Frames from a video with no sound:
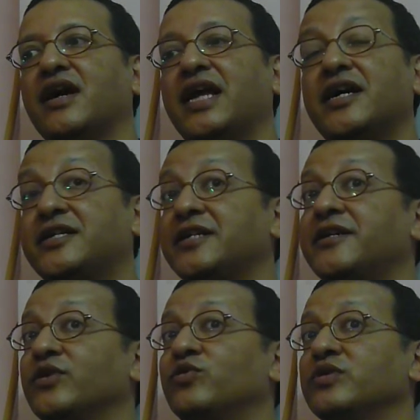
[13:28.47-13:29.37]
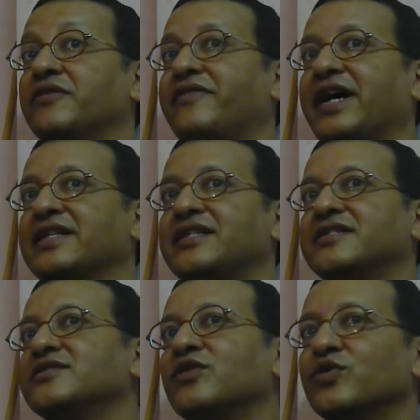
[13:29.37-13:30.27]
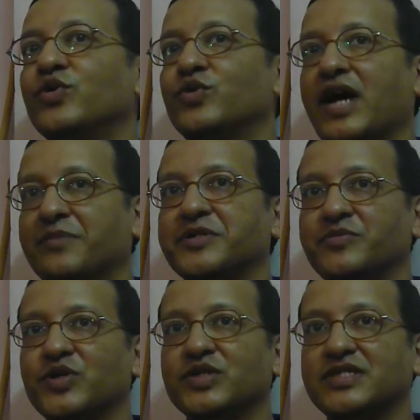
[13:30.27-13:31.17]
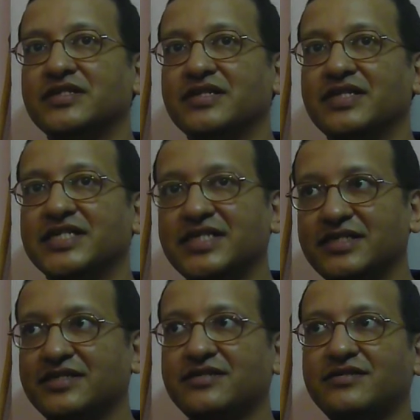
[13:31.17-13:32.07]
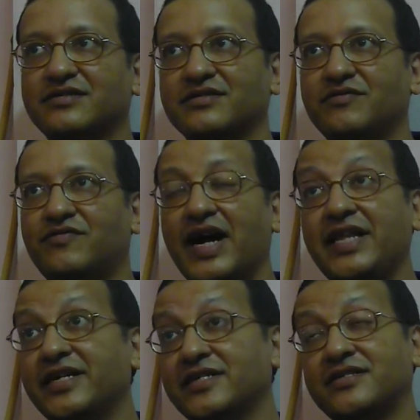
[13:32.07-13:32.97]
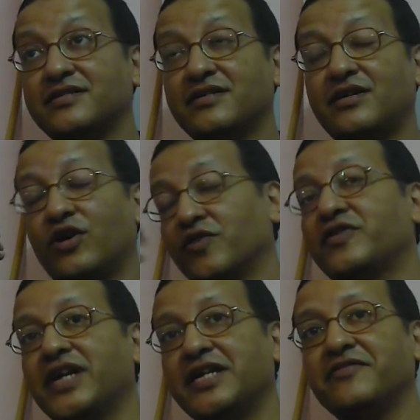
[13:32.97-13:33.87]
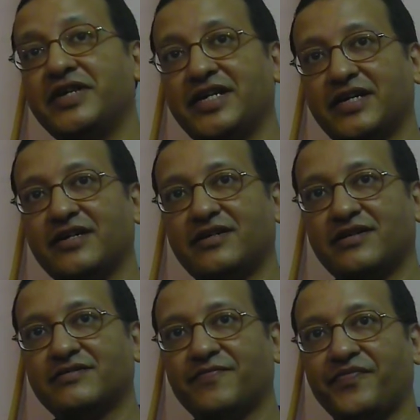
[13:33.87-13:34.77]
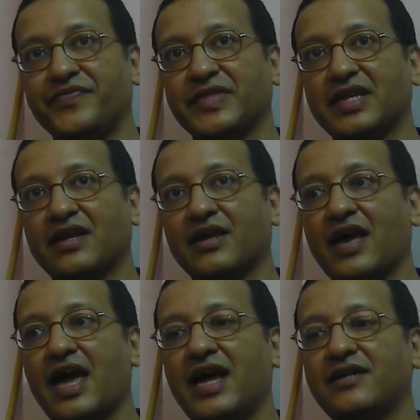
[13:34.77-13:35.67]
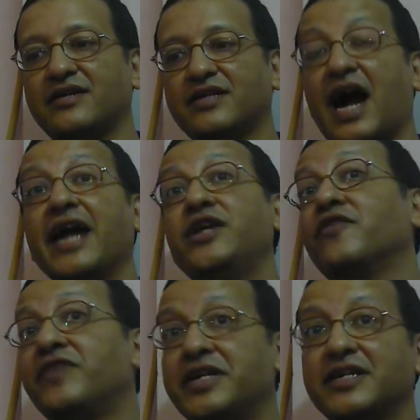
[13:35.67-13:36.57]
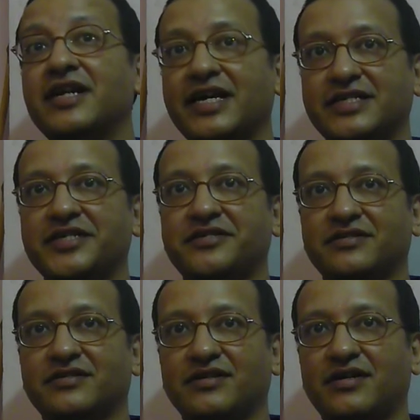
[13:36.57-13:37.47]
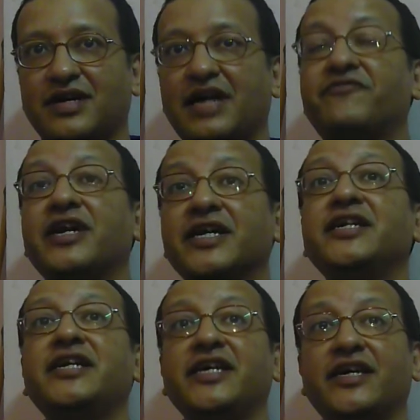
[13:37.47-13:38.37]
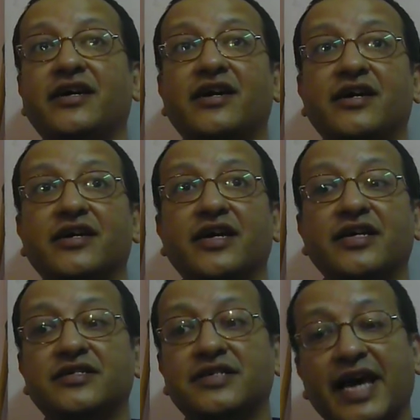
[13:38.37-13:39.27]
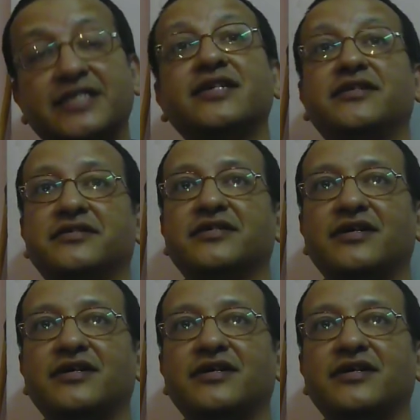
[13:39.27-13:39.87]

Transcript: alerted Tagore to the fact that this is not going to happen, because this is, while there's a lot of creativity in it, and the idea of fraternalization and fraternity is excellent,